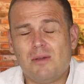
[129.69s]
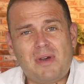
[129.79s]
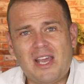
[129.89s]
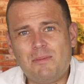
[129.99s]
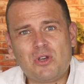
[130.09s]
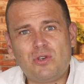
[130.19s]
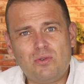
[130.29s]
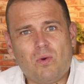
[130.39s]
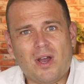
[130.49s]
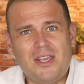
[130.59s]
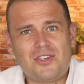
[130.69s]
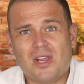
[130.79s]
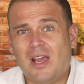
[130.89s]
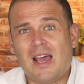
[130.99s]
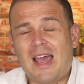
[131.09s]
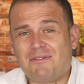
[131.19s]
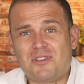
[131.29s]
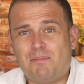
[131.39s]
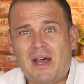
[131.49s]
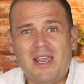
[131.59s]
pay them a good wage, have
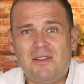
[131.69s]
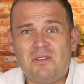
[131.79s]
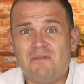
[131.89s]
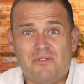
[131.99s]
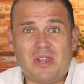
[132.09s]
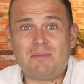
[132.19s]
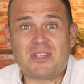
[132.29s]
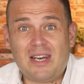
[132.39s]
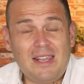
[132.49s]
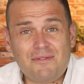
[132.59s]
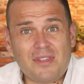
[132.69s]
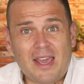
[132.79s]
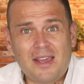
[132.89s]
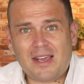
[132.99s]
to pay for them to live there.